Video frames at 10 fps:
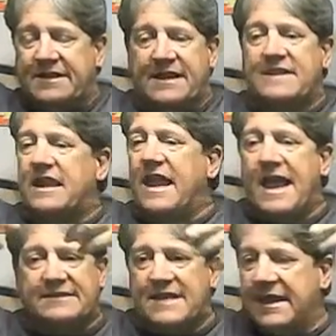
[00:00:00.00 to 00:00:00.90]
And at the
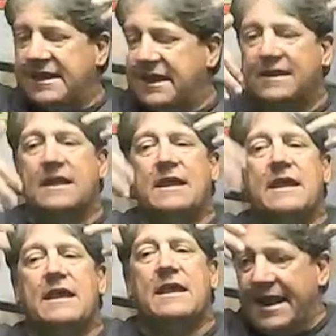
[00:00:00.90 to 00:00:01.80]
last second,
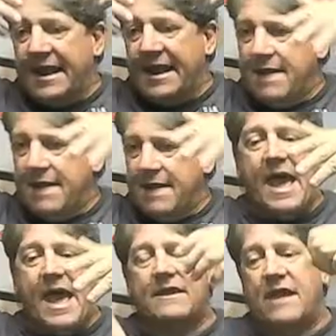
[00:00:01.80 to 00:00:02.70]
I got it back.